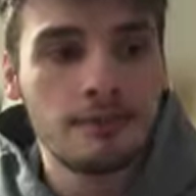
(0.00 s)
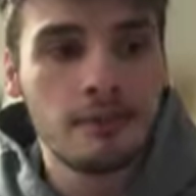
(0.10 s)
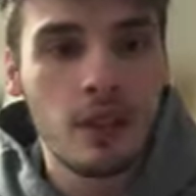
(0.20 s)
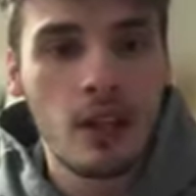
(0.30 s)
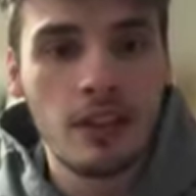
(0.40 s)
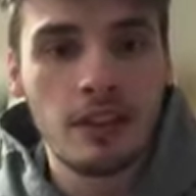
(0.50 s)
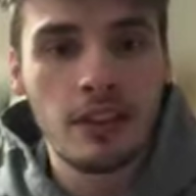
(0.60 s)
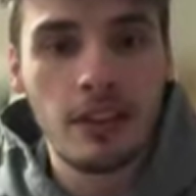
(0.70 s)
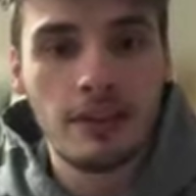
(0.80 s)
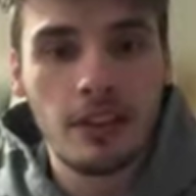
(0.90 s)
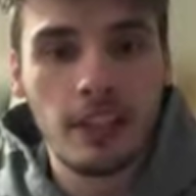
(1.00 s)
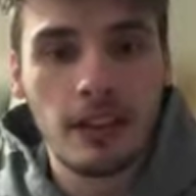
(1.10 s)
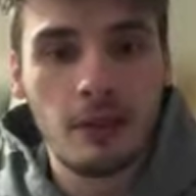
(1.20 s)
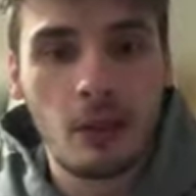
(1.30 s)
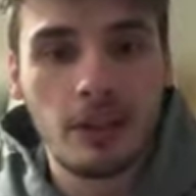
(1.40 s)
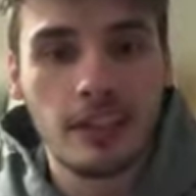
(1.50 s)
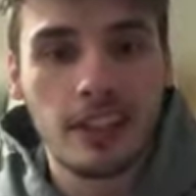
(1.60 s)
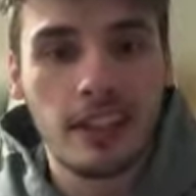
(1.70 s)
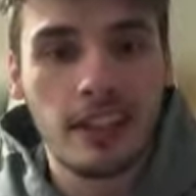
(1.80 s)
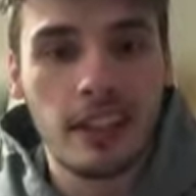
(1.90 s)
Honestly, I feel like I've always
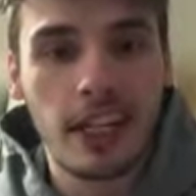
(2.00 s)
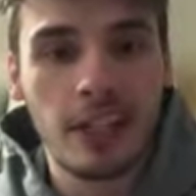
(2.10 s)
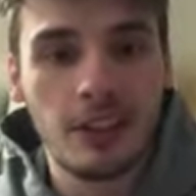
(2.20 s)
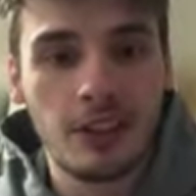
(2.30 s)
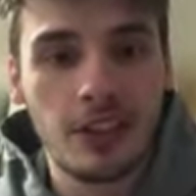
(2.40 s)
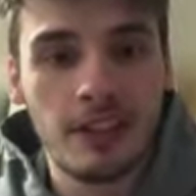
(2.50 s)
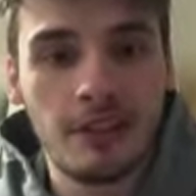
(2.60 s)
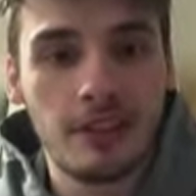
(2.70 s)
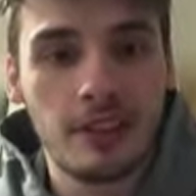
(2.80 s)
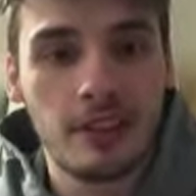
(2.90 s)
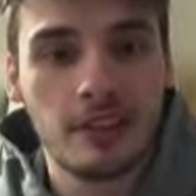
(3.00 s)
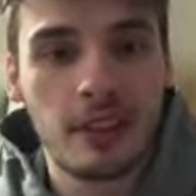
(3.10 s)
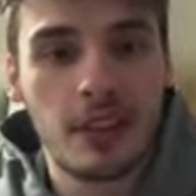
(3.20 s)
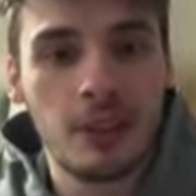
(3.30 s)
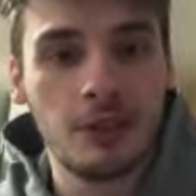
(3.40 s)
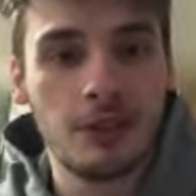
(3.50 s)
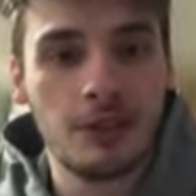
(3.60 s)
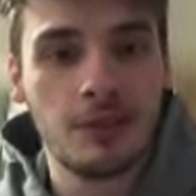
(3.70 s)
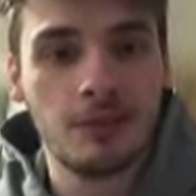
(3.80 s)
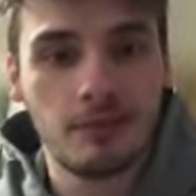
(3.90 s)
kind of had a gift of
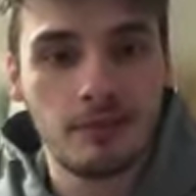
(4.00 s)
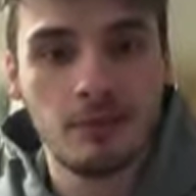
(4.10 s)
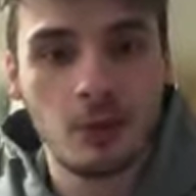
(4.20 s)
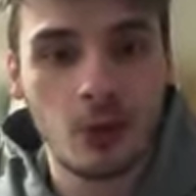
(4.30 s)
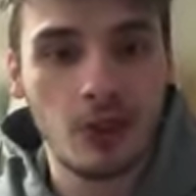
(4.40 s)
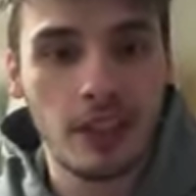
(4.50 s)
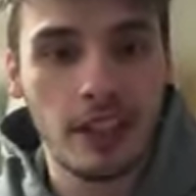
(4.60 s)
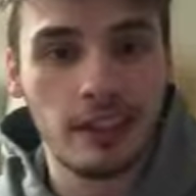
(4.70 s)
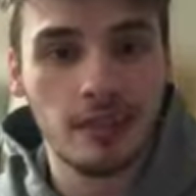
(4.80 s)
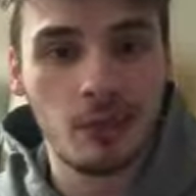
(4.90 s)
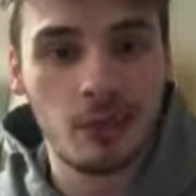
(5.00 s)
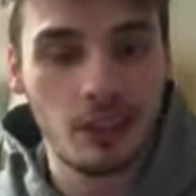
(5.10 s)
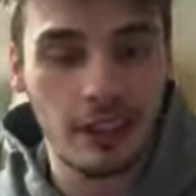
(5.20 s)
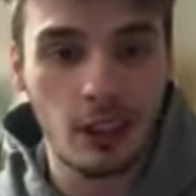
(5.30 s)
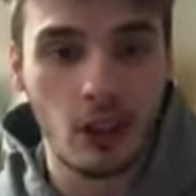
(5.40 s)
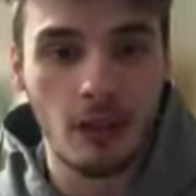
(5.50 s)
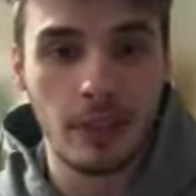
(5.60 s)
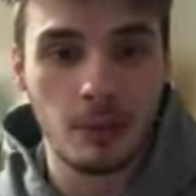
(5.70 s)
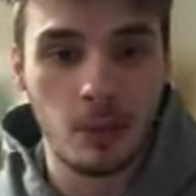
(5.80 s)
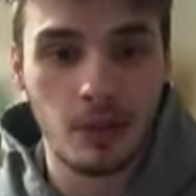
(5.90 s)
just like
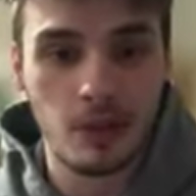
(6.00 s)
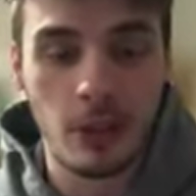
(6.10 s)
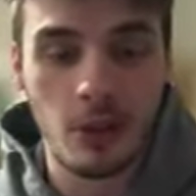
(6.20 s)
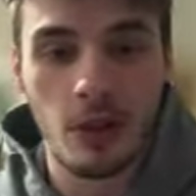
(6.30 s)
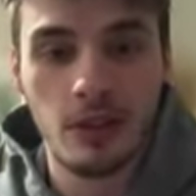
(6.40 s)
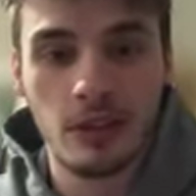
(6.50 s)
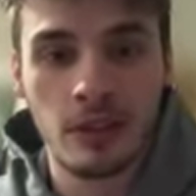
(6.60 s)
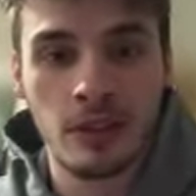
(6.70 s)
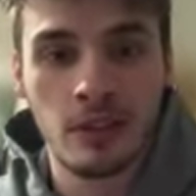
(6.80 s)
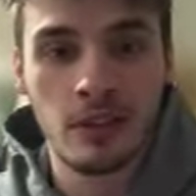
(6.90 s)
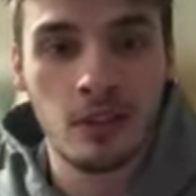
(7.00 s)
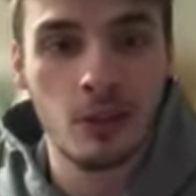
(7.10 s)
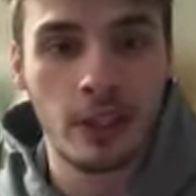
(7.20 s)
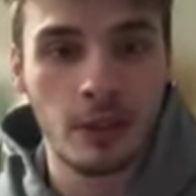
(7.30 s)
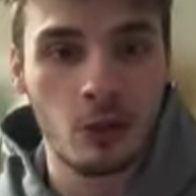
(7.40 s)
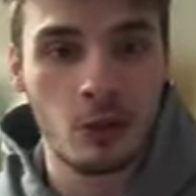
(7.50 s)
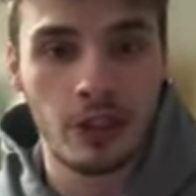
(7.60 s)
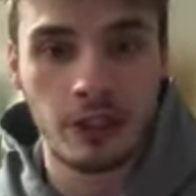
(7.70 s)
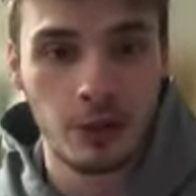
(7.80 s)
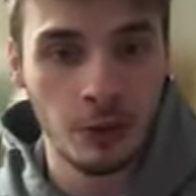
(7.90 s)
combat sports in general, honestly. Just like
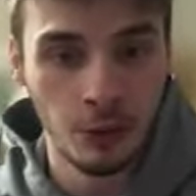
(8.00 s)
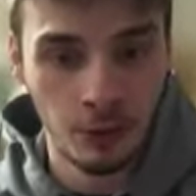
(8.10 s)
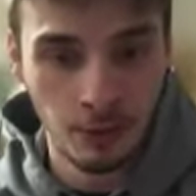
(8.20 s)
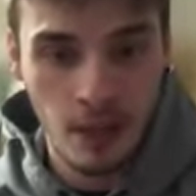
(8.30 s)
jiu-jitsu,